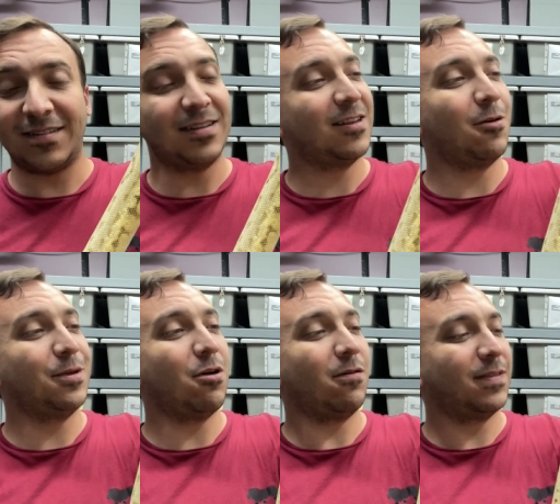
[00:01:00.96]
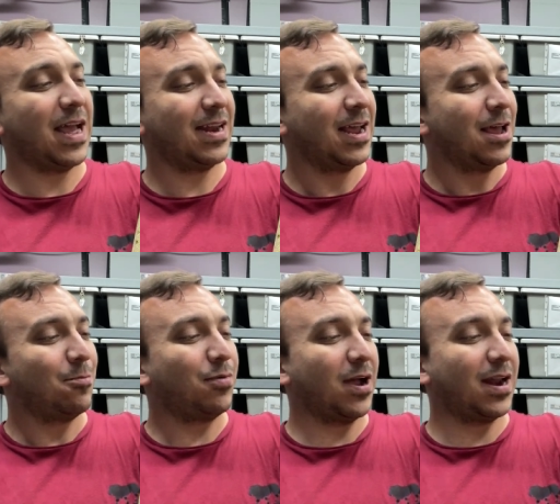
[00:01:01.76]
that tell me all that,
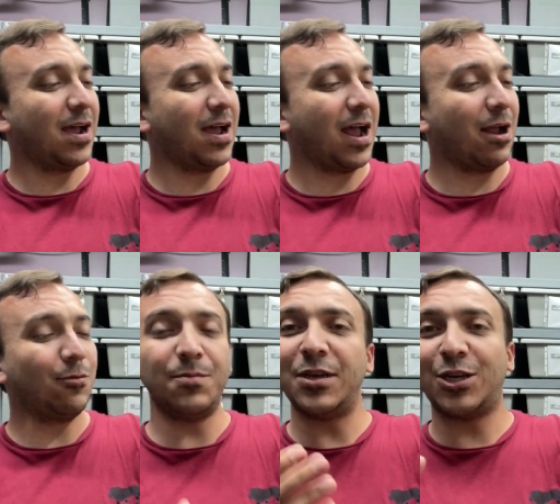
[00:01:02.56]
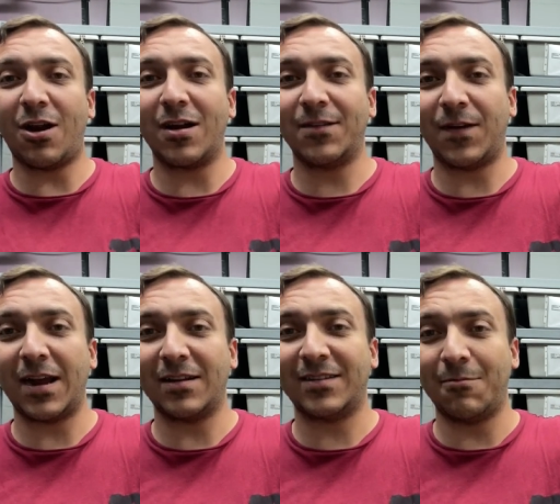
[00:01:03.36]
but uh, I wouldn't be shocked if I
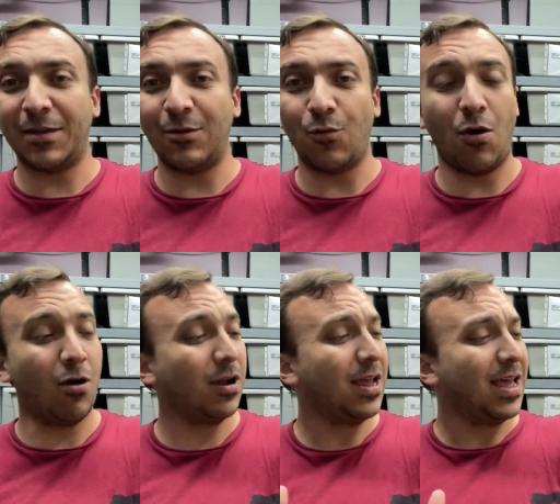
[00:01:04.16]
got something wrong.